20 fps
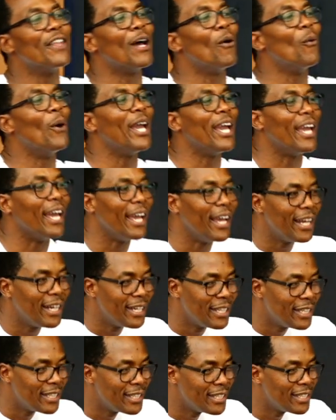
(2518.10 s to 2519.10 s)
the way,
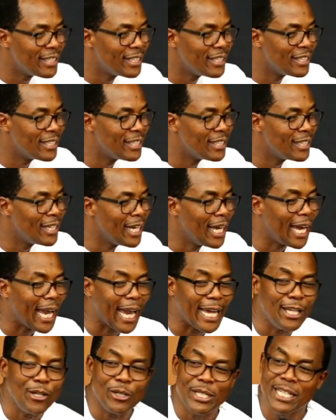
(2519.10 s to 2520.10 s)

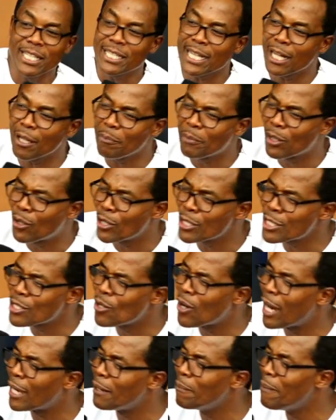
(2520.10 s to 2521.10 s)
and you didn't help because you
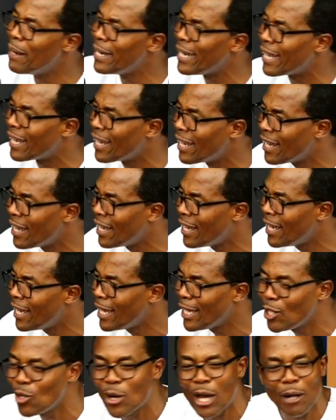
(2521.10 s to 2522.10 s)
had money,
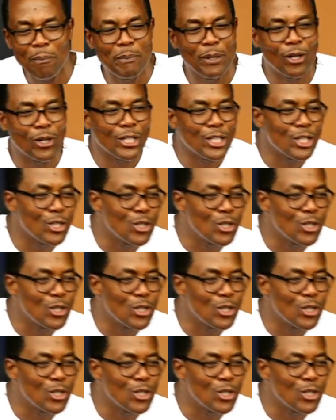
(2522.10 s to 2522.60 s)
you helped because